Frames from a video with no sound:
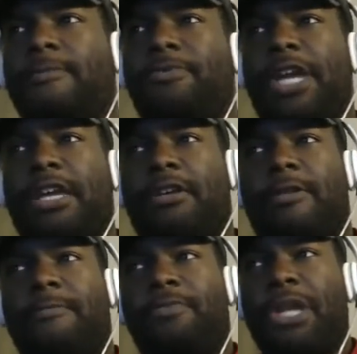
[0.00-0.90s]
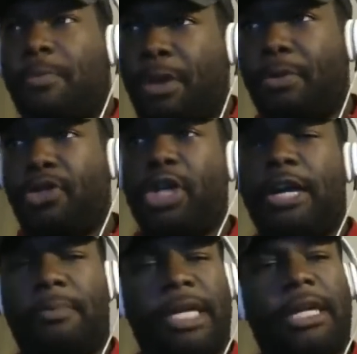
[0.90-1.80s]
Like, people are trying
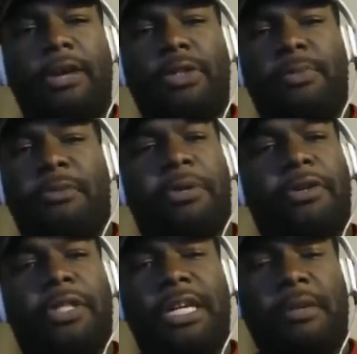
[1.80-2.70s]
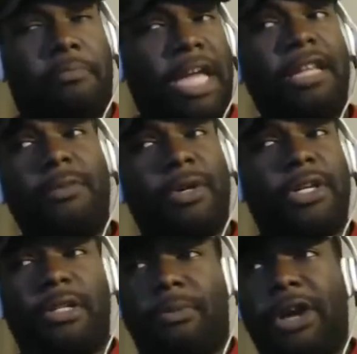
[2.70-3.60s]
to make it out to be a bigger thing, mainly
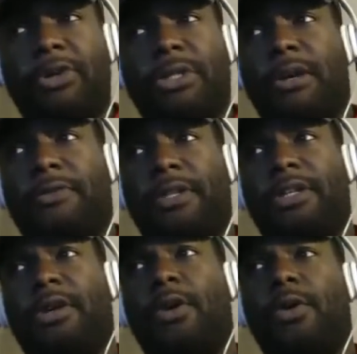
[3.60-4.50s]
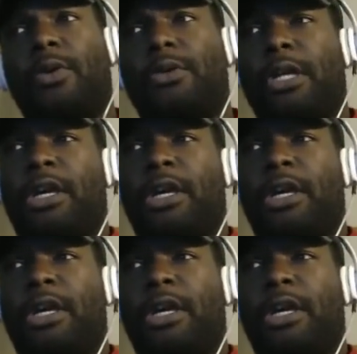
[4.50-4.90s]
because of Microsoft and their whole